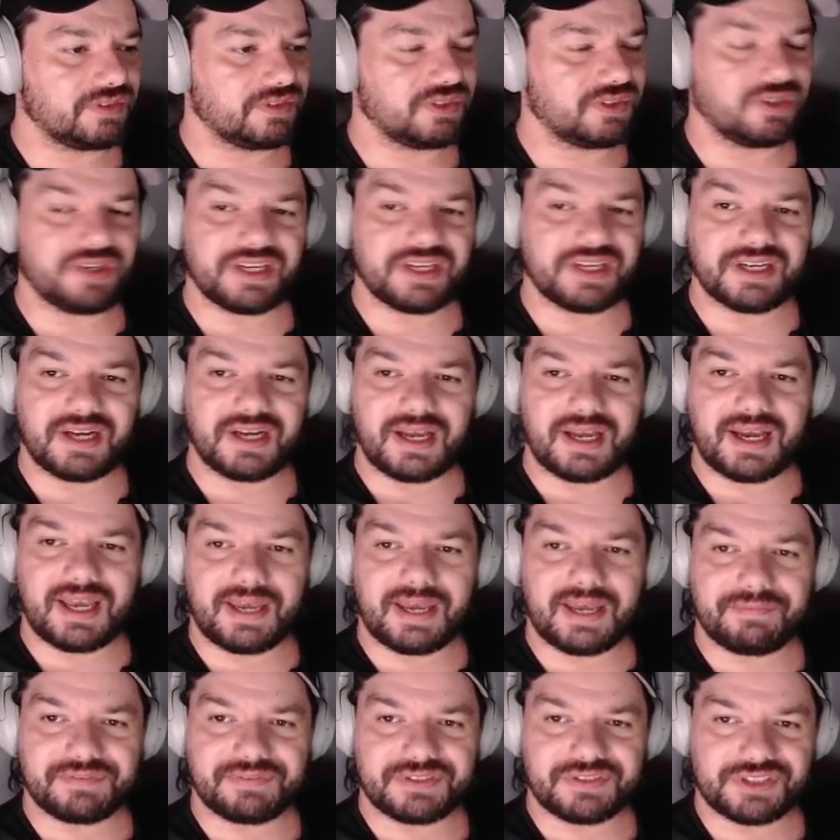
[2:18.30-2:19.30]
so here I
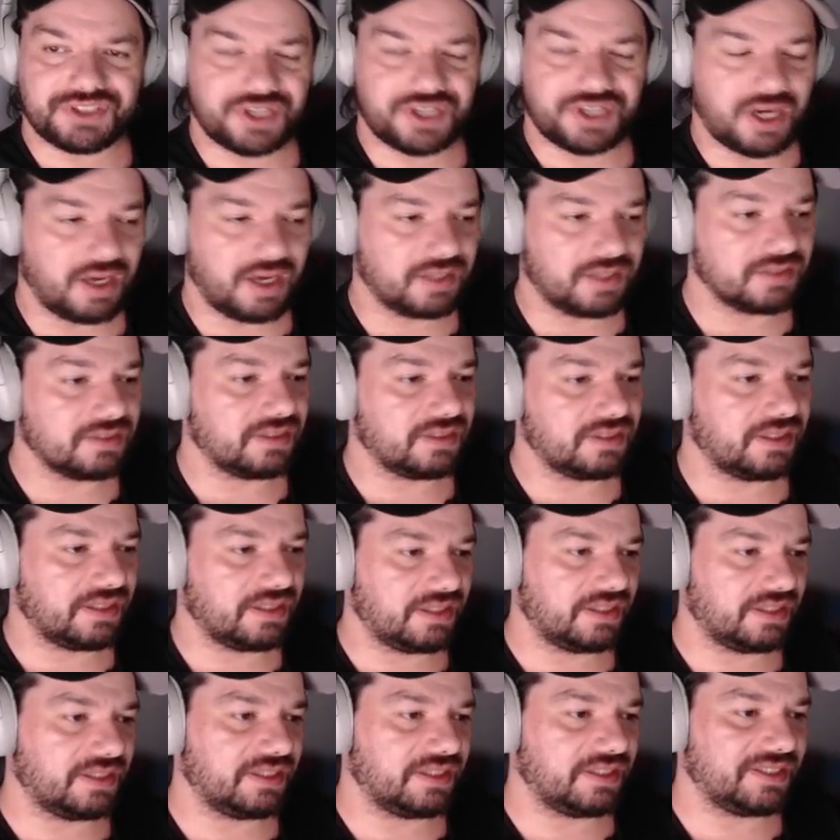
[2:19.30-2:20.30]
have the shot,
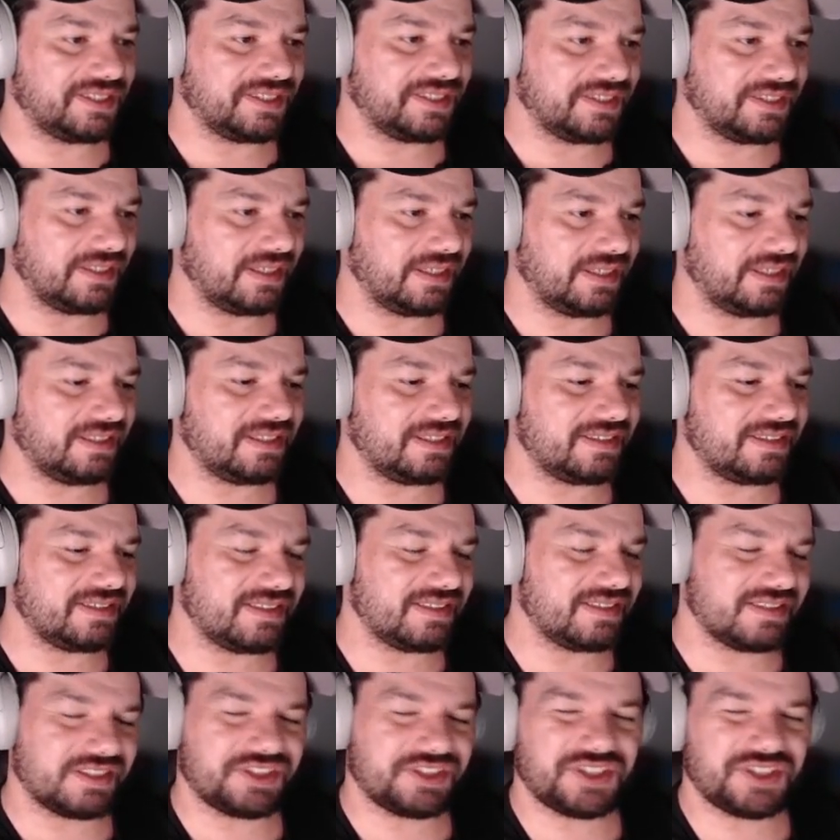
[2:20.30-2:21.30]
uh, and this
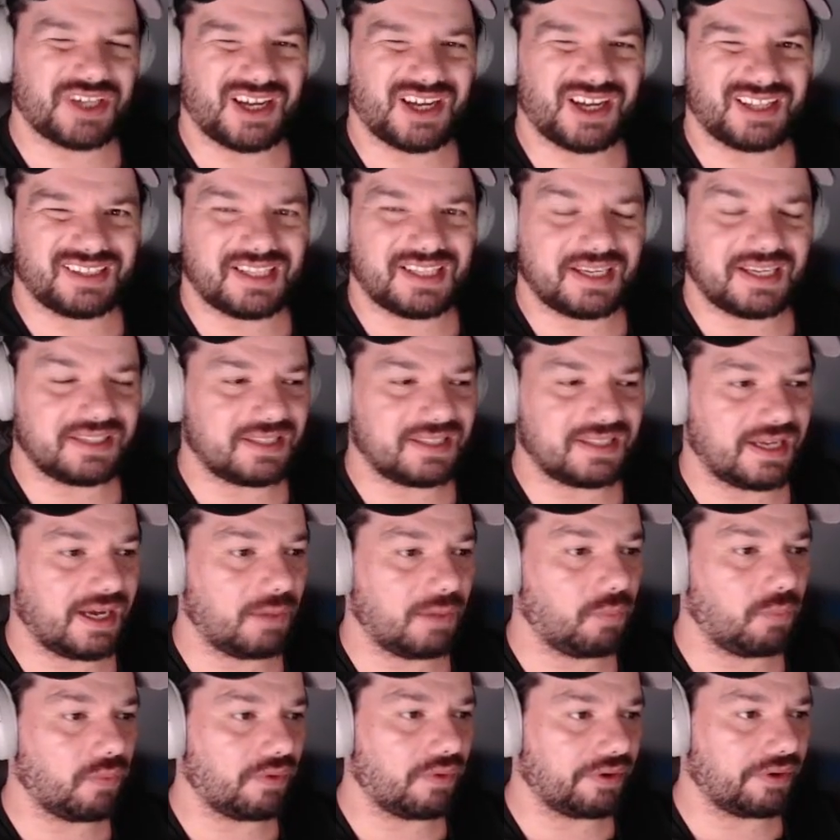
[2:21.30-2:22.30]
is a shot that I
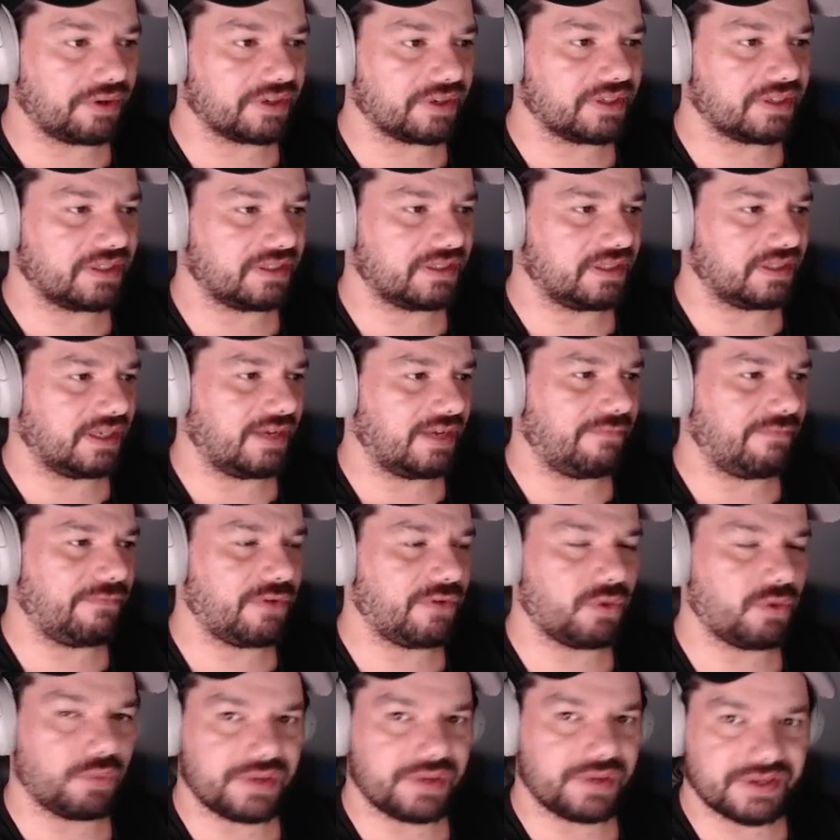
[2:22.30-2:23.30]
worked a
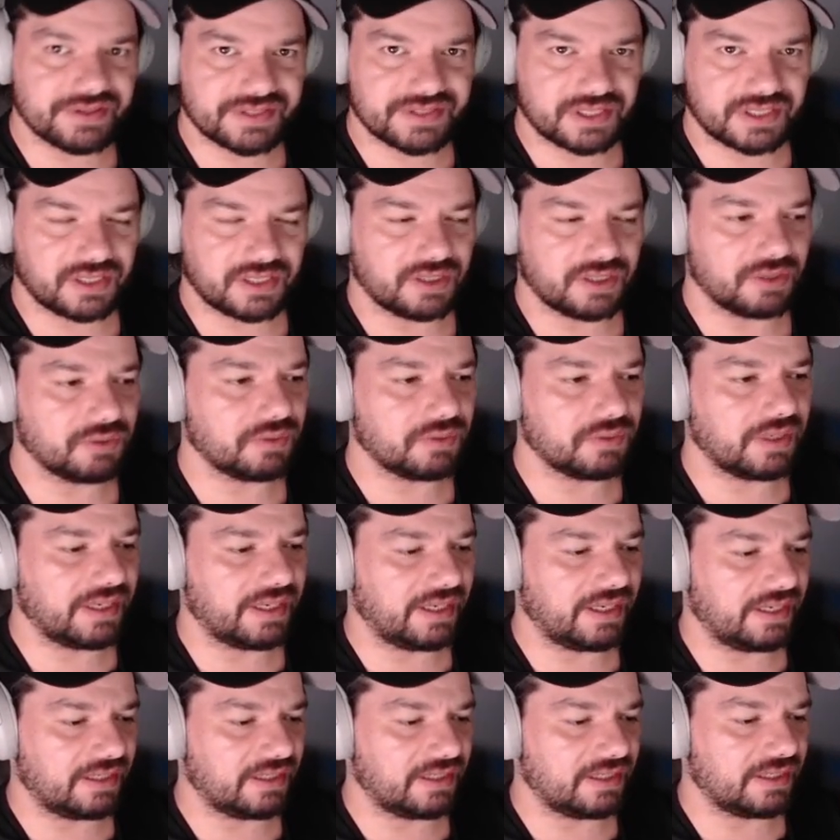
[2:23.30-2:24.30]
few years ago.
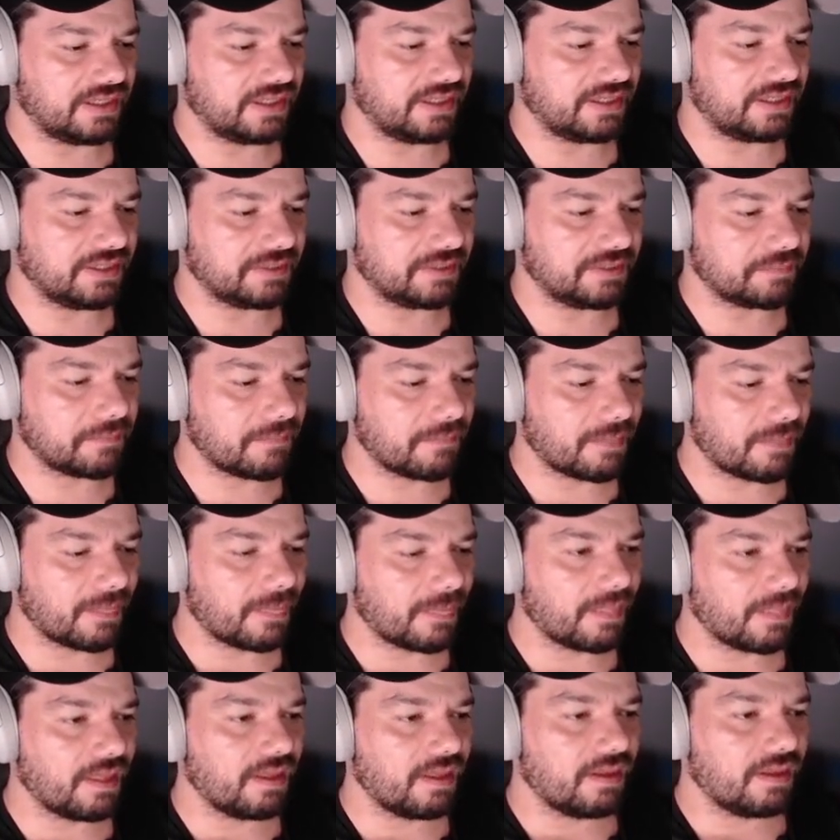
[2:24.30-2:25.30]
And uh,
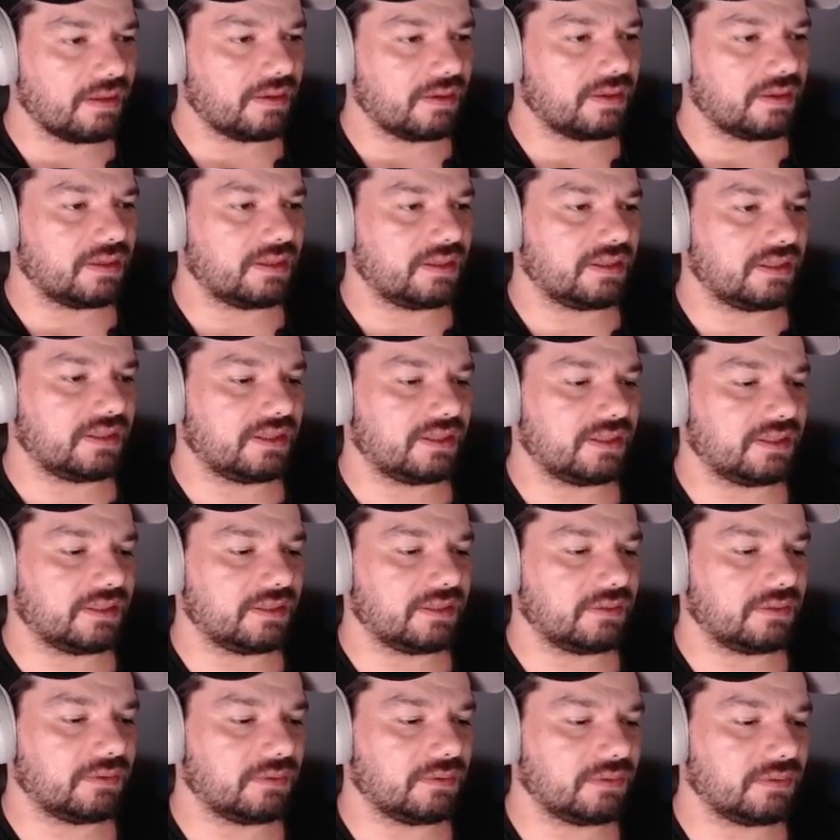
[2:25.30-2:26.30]

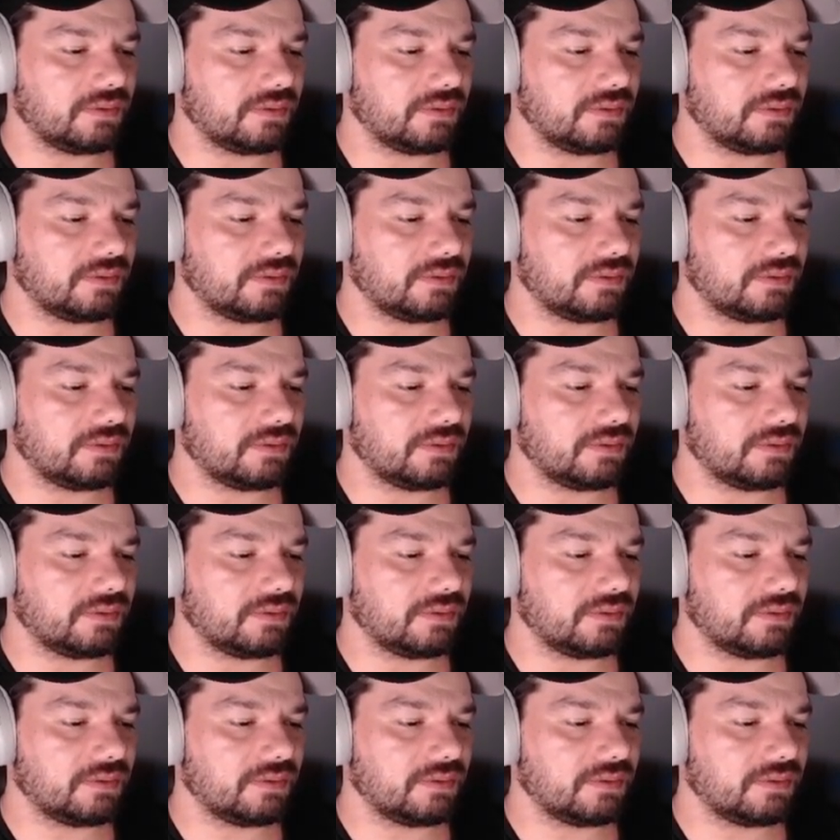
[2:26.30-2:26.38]
uh,